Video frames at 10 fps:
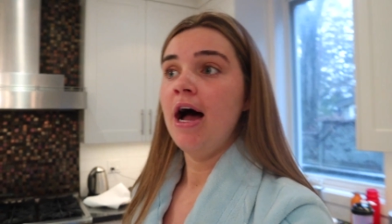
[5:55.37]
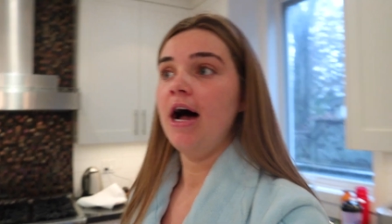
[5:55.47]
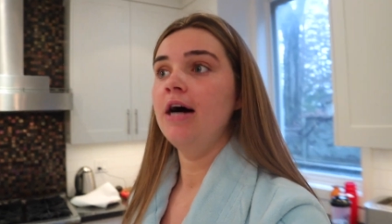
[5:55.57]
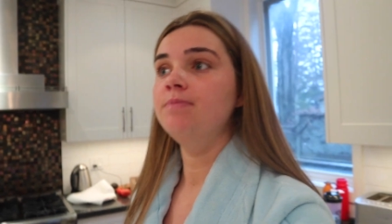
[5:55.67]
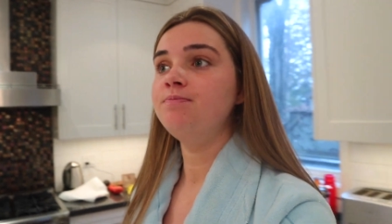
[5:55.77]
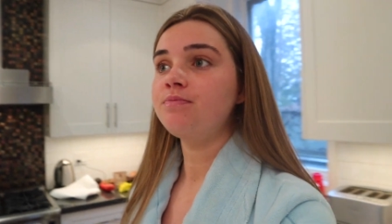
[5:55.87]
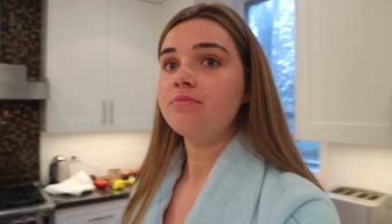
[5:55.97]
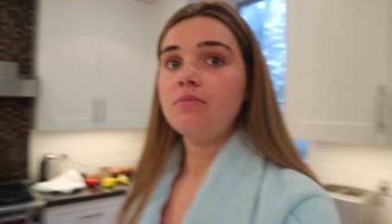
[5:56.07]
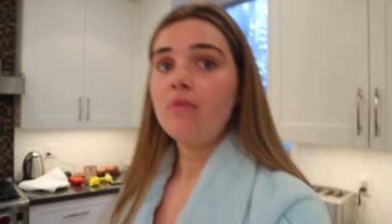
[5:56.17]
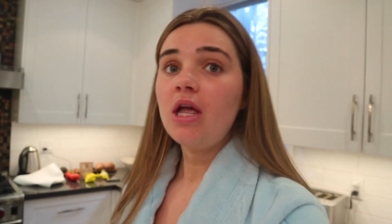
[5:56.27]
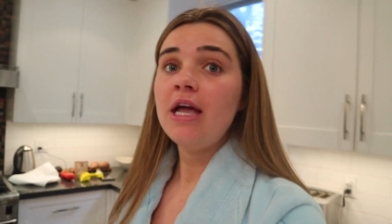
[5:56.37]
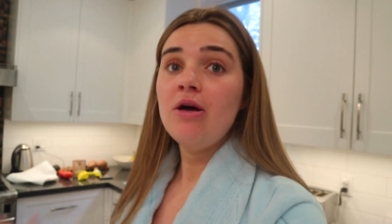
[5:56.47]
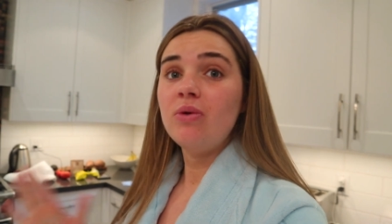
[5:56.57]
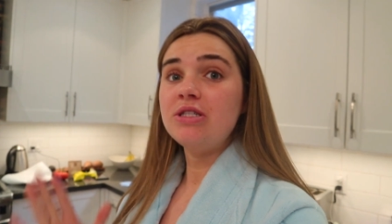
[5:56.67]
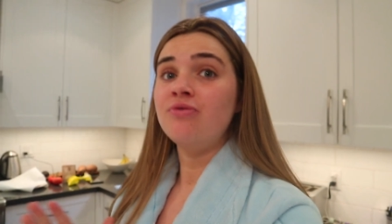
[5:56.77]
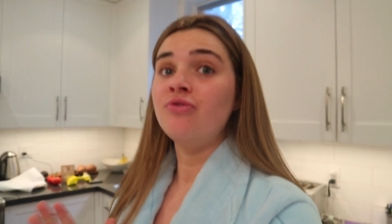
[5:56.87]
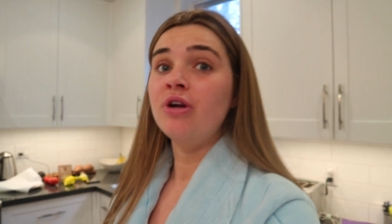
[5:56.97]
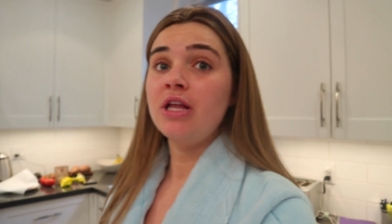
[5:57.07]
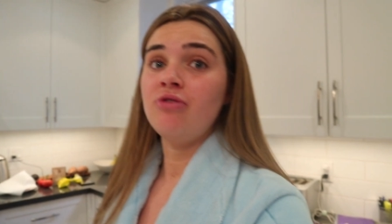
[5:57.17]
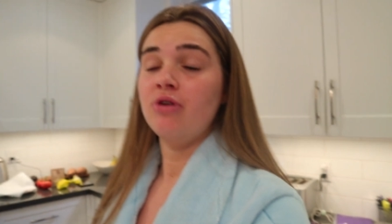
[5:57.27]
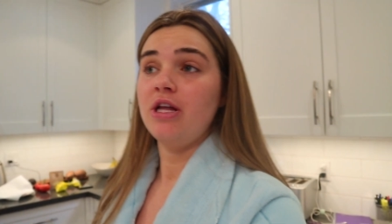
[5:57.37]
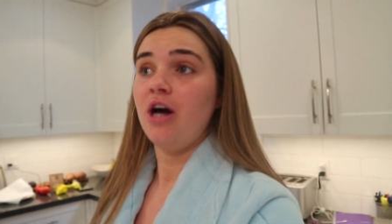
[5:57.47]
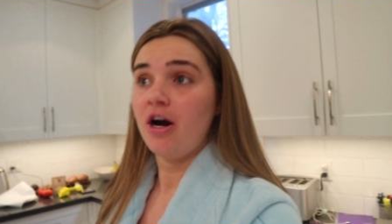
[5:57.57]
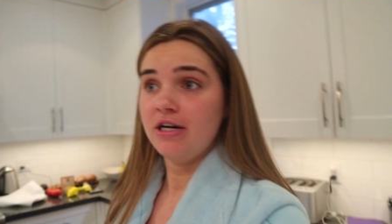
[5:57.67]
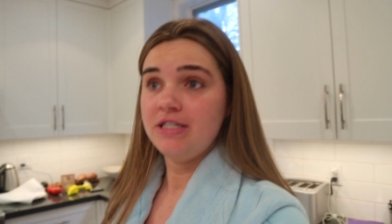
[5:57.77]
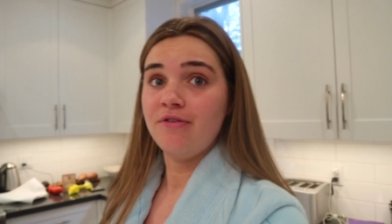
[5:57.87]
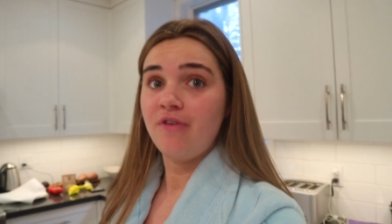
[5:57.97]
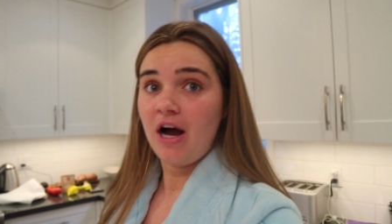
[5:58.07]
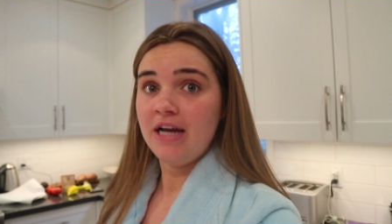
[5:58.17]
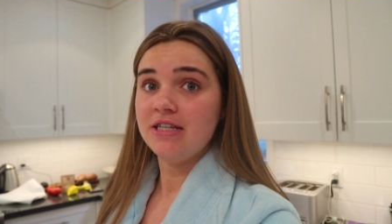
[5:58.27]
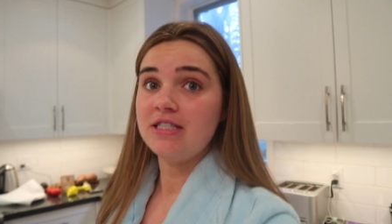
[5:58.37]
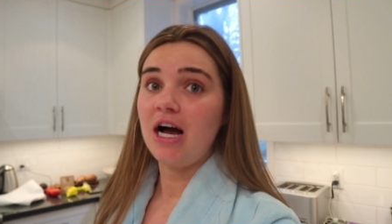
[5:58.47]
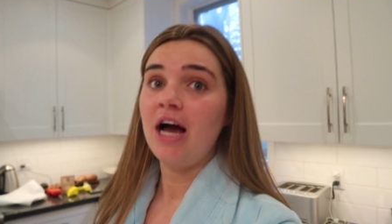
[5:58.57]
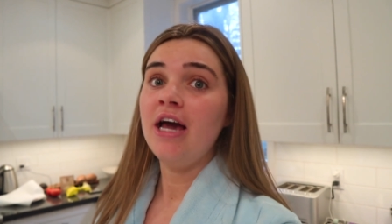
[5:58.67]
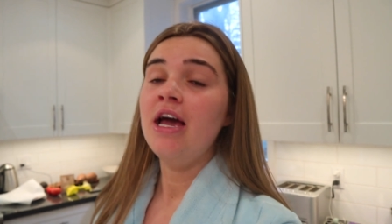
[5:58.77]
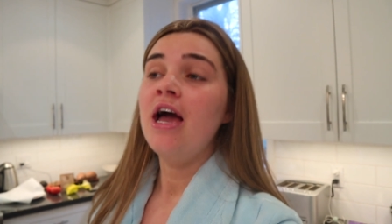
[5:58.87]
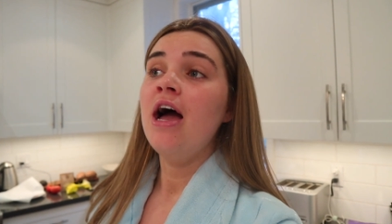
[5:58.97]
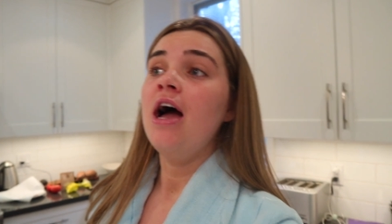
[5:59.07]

Um, it was really, really hard to find acai.